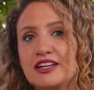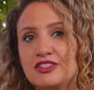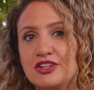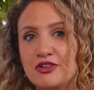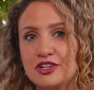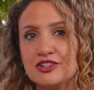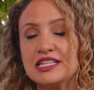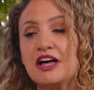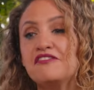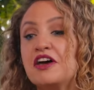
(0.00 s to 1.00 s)
getting to know
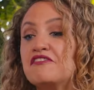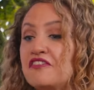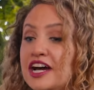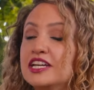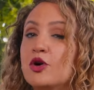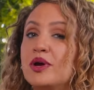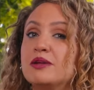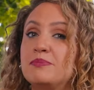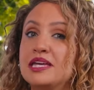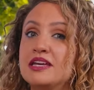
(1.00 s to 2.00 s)
yourself and finding a way
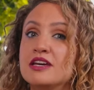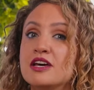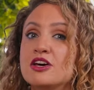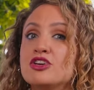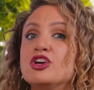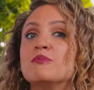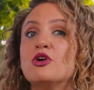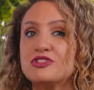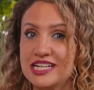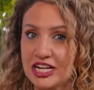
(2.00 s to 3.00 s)
to be your
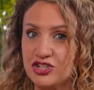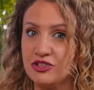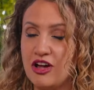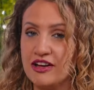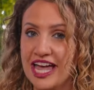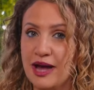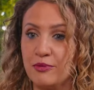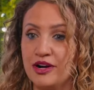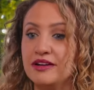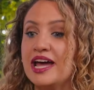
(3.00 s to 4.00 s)
most natural on
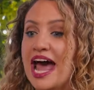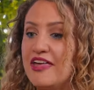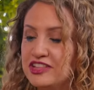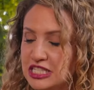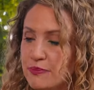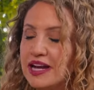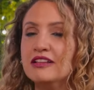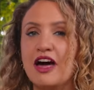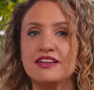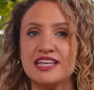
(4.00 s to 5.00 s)
camera and then spend a
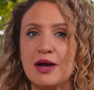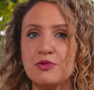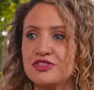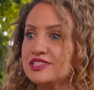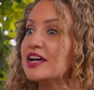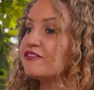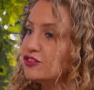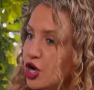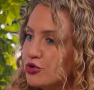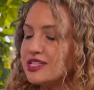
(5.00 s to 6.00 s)
lot of time with yourself.
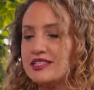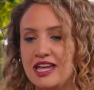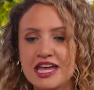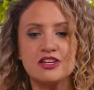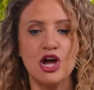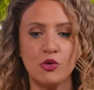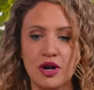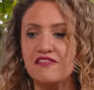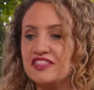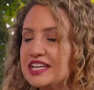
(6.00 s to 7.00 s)
Notice, take note
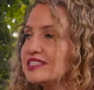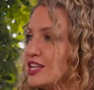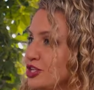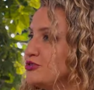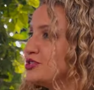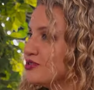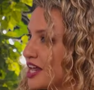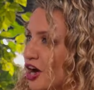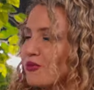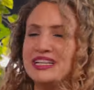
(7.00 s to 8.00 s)
of things that you do
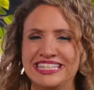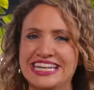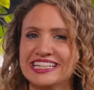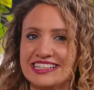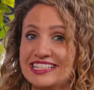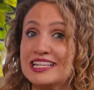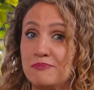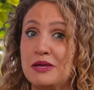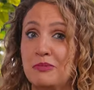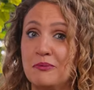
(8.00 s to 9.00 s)
that are ridiculous
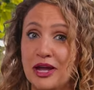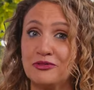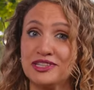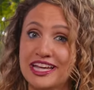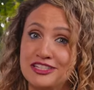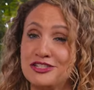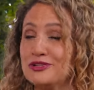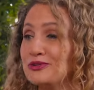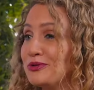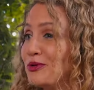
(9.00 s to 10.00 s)
that people might relate
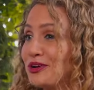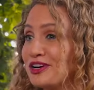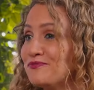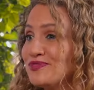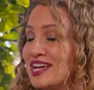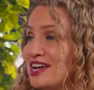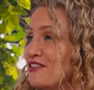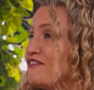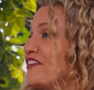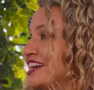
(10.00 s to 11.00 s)
to or
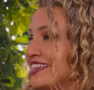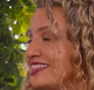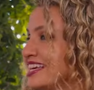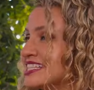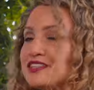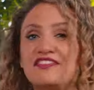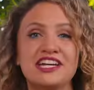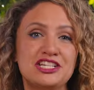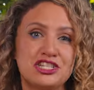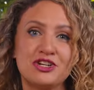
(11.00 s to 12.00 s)
funny things,
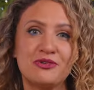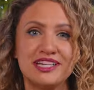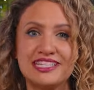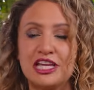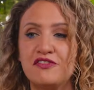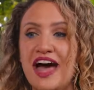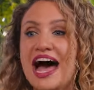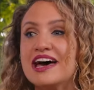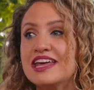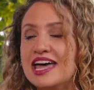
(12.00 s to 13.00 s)
funny stories that you've
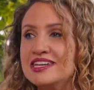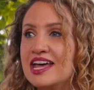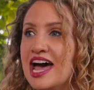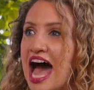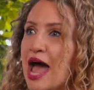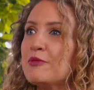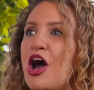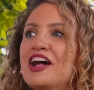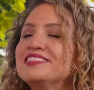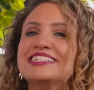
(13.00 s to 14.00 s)
had. And I'm
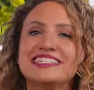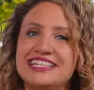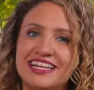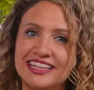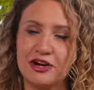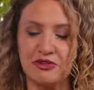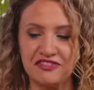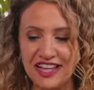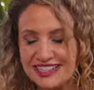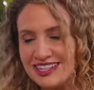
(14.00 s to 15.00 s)
constantly sitting there
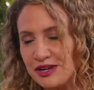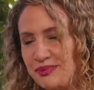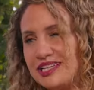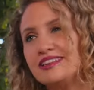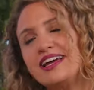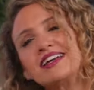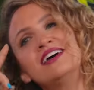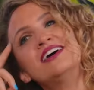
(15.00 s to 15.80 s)
reflecting and being like,